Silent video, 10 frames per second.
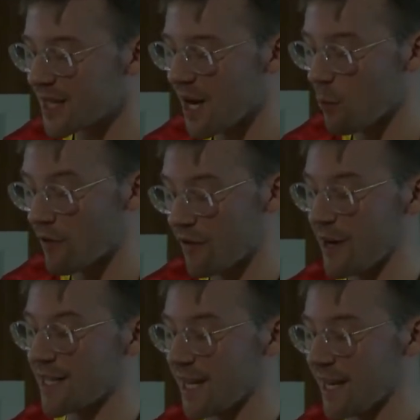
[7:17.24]
And we're very
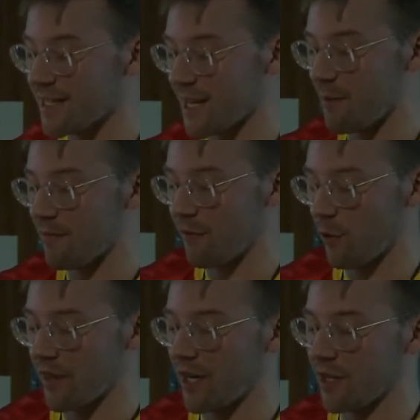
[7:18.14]
excited for
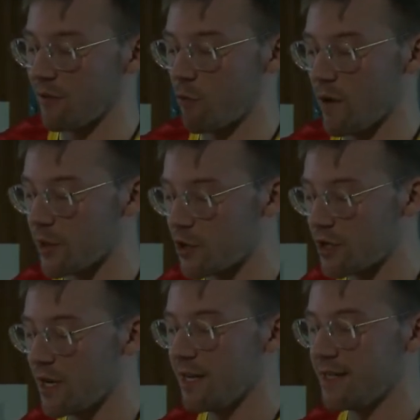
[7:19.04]
the kind of
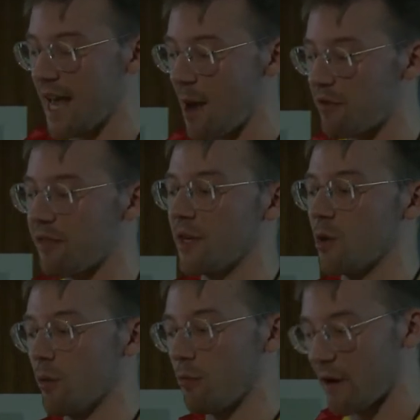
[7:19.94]
rich depth that you
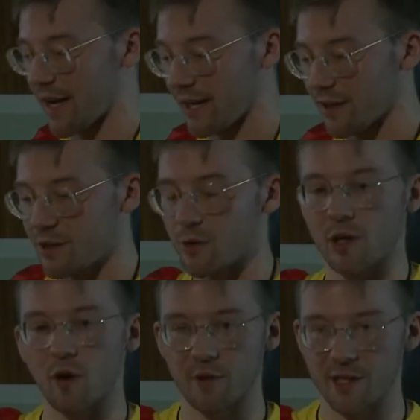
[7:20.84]
will bring to the
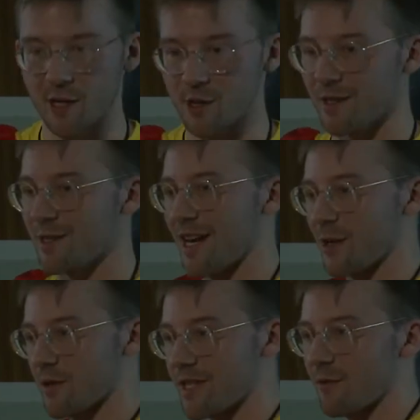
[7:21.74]
conversations and
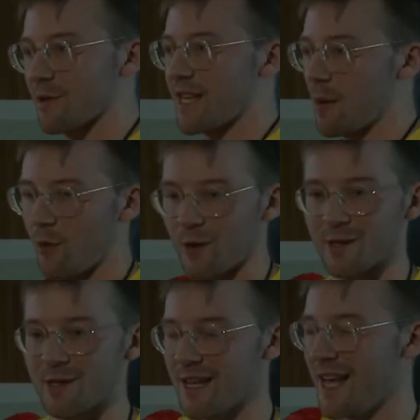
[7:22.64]
your different
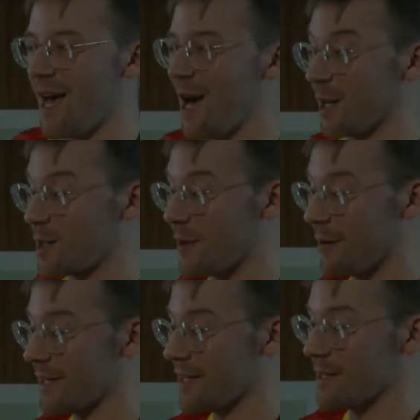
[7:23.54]
standpoints and
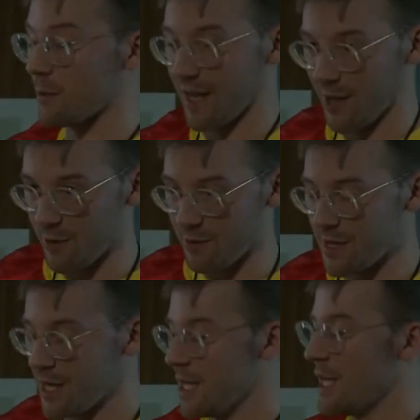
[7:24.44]
experiences, so thank you.
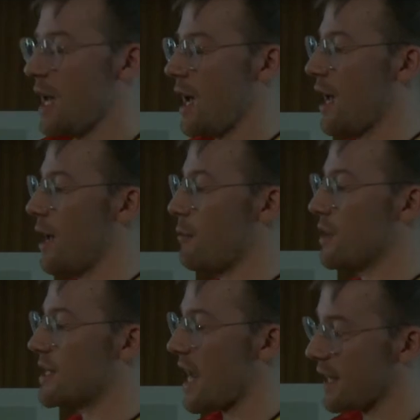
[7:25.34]

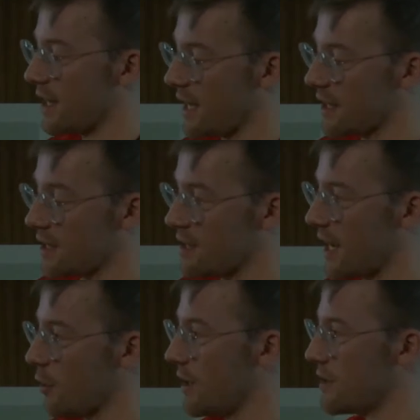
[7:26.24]
Secondly, I'd like to
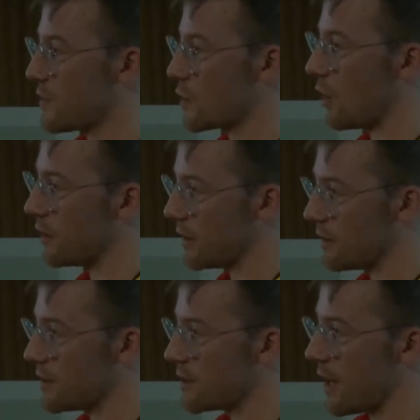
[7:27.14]
thank Creative Scotland,